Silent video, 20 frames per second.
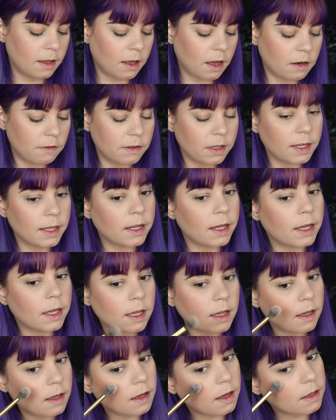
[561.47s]
I really
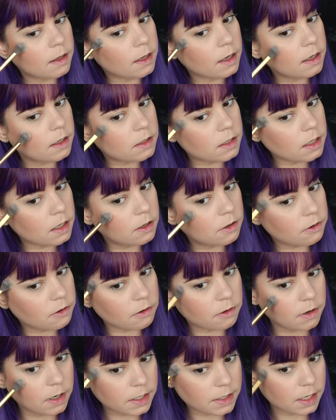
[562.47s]
like it. I think it's a
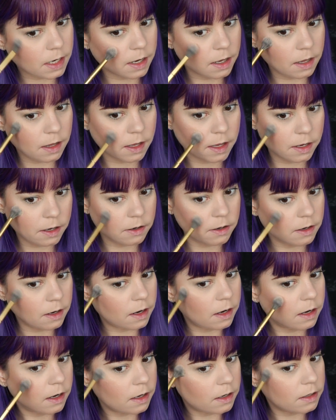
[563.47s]
great
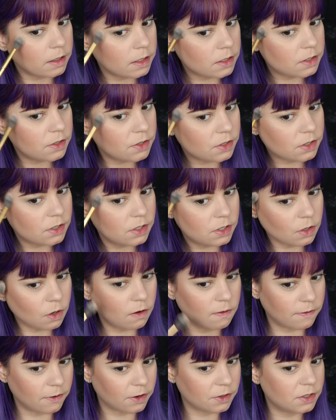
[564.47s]
highlighter and it's just
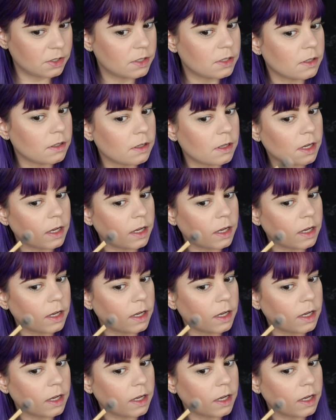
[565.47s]
so versatile.